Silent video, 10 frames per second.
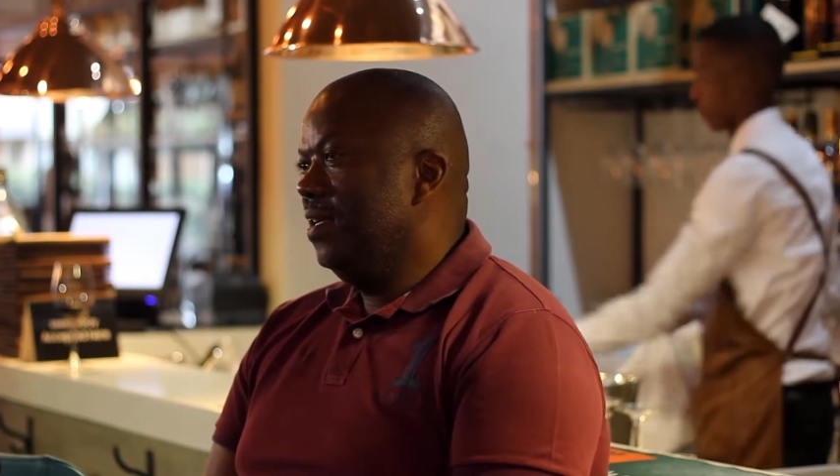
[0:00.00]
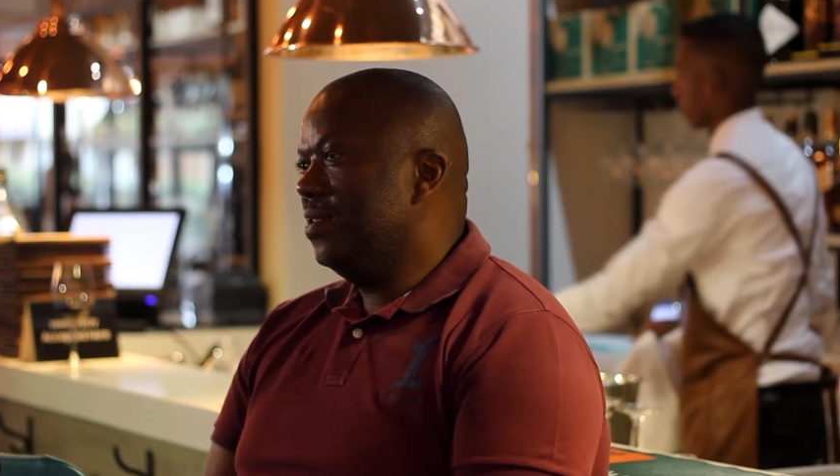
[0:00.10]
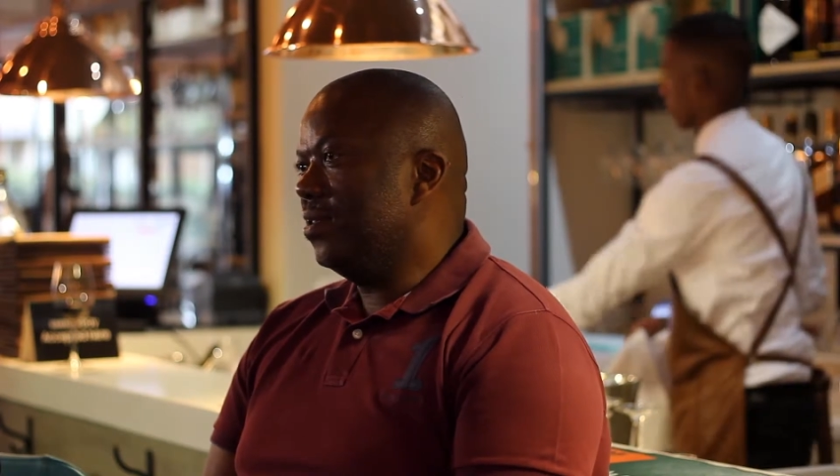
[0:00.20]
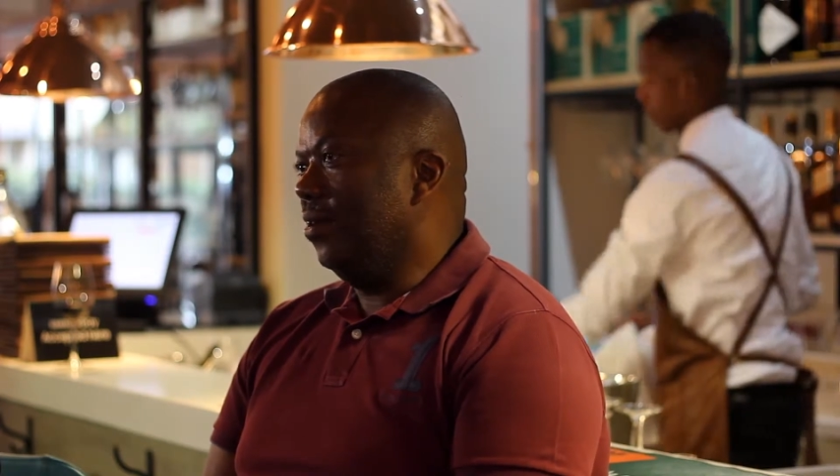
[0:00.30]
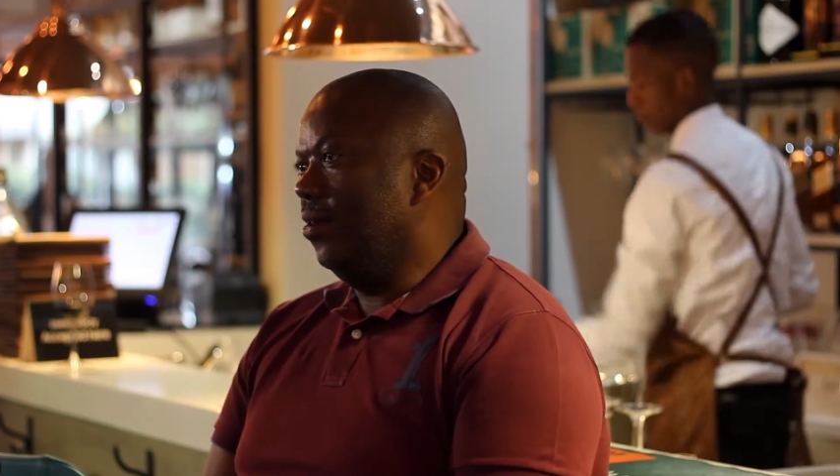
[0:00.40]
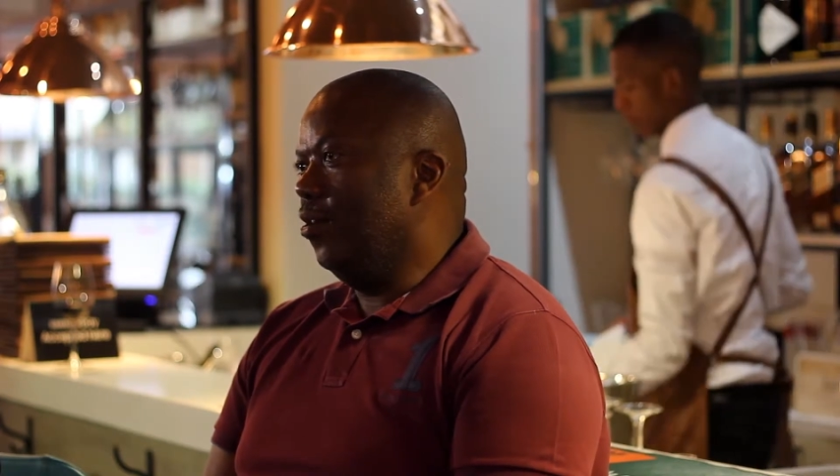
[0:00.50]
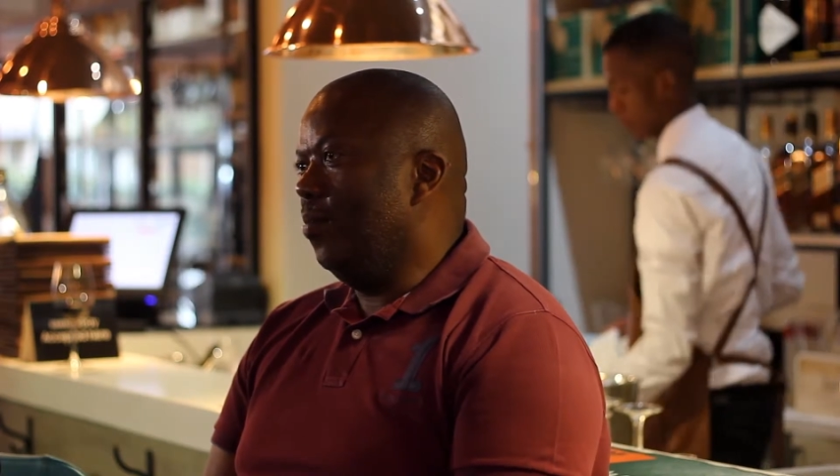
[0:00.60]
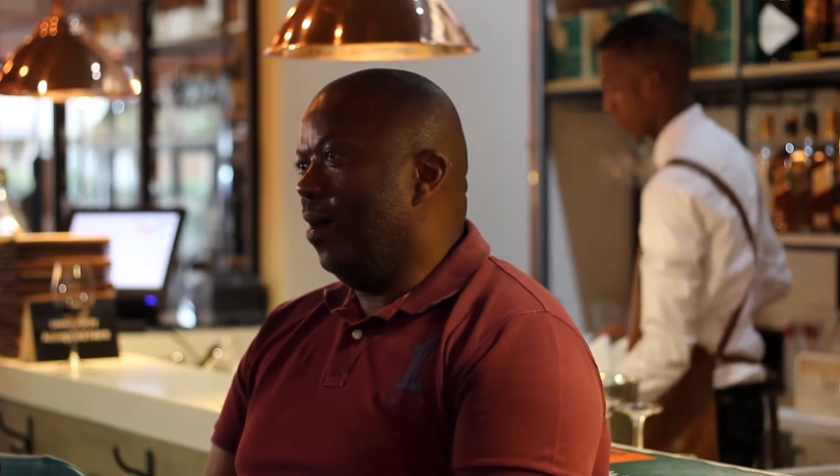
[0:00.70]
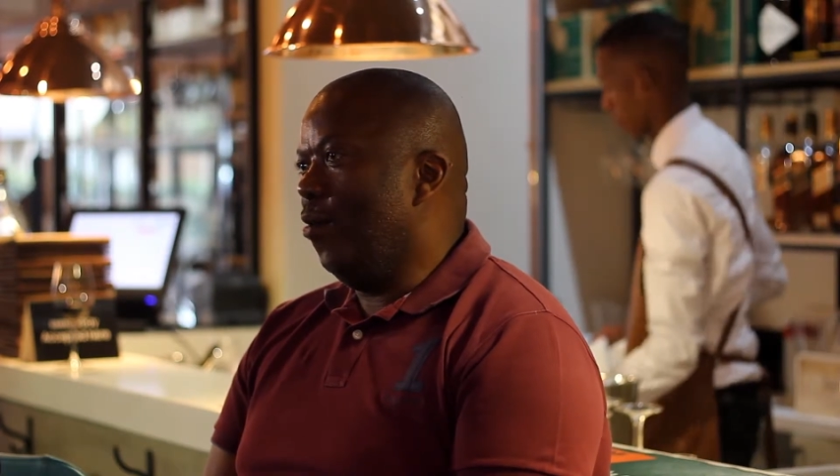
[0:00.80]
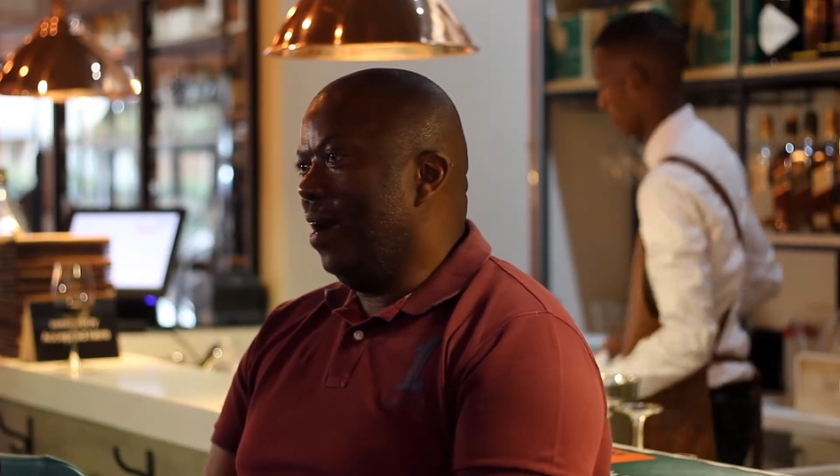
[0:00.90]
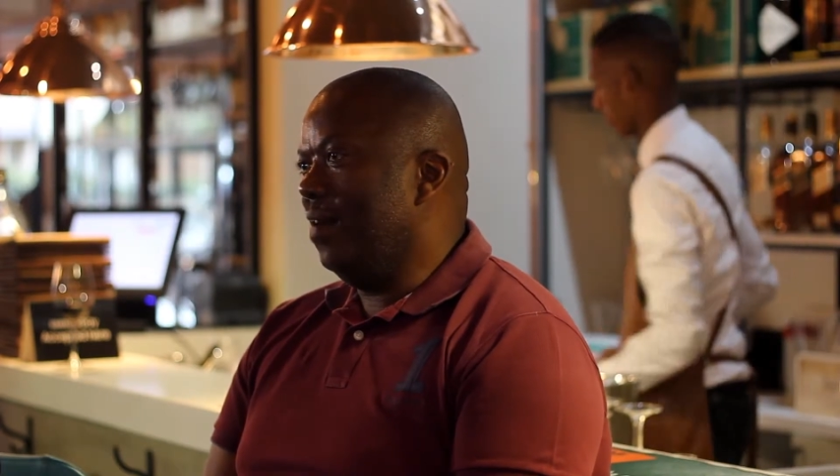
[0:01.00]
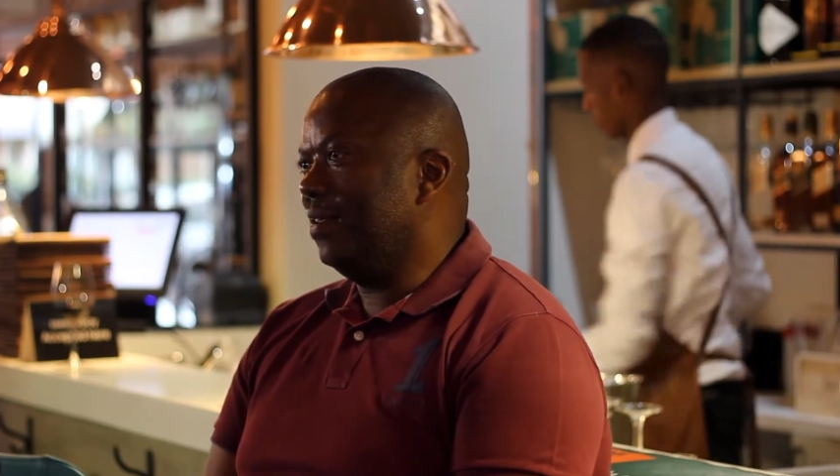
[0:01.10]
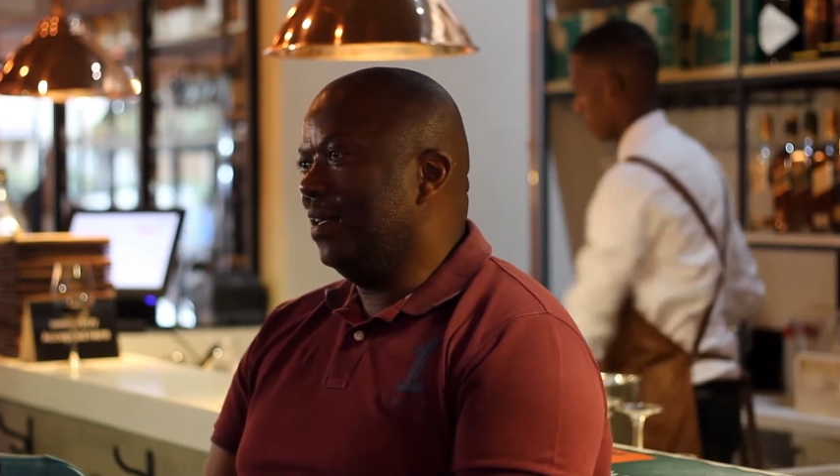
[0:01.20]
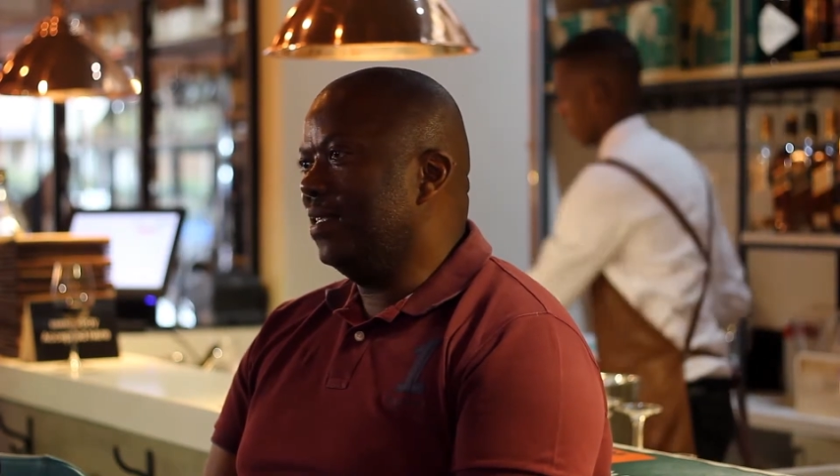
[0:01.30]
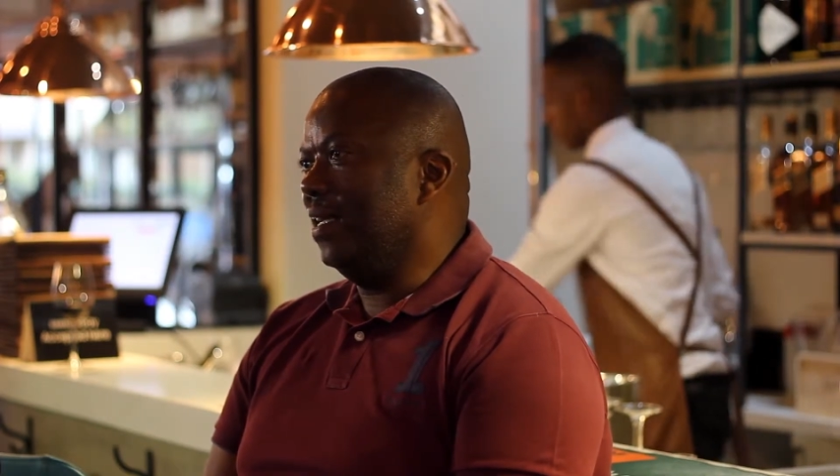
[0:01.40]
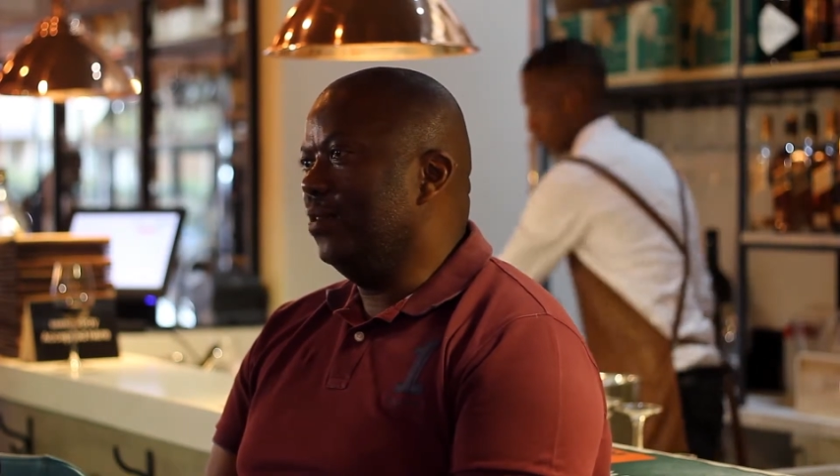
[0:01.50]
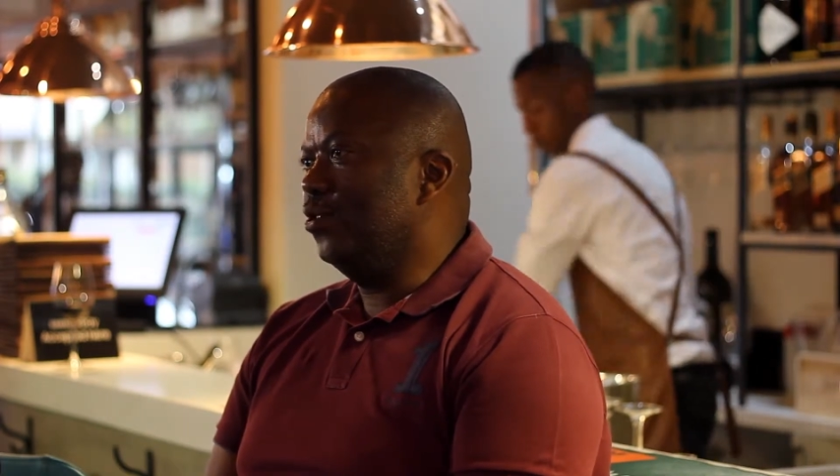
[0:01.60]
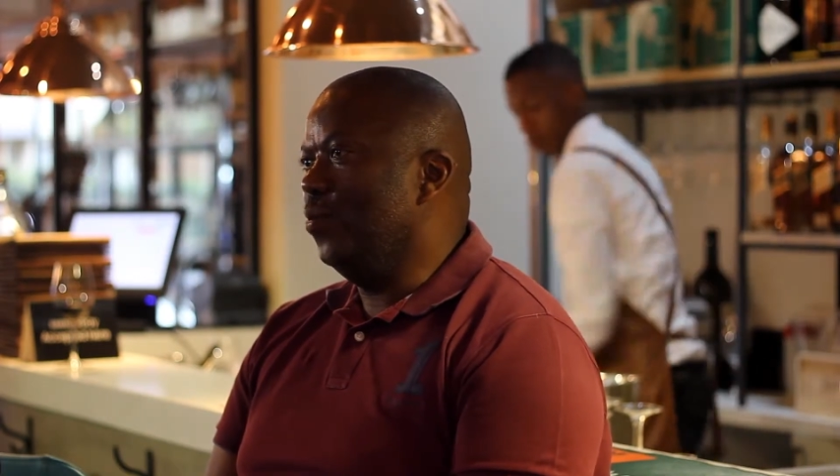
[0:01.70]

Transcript: So my wife started saying to